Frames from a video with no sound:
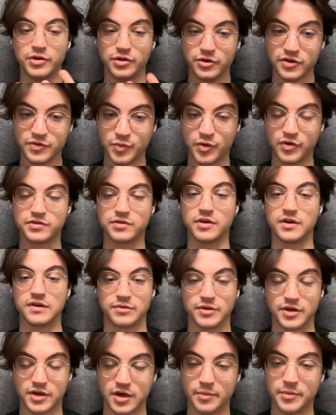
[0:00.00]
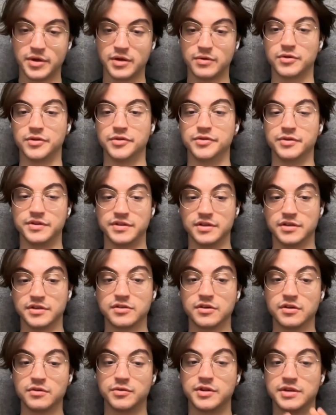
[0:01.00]
when you use Postgres, what a company will do is
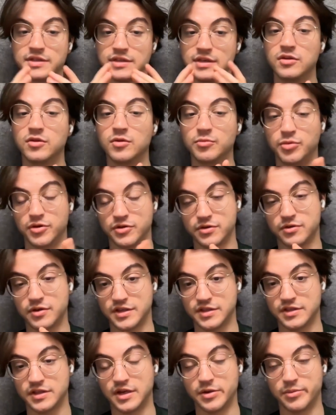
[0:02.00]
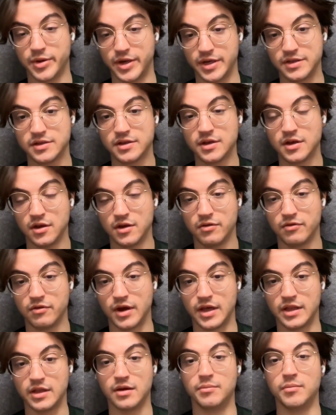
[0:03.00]
they'll start with a single Postgres database,
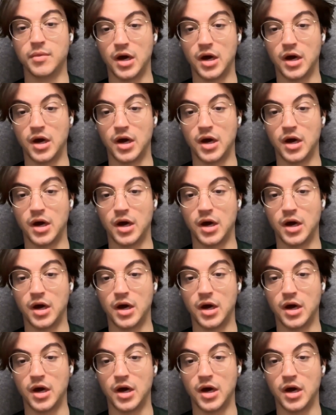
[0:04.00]
right?